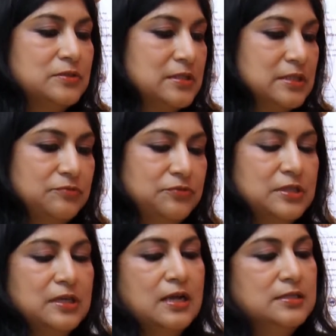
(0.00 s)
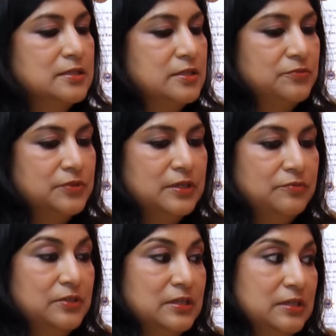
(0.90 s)
It's a different culture, different
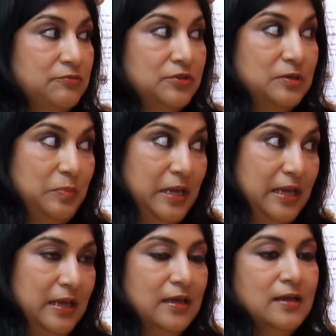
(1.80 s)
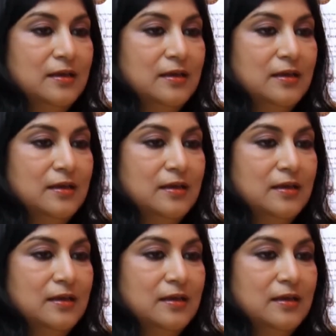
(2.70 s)
everything, different pay.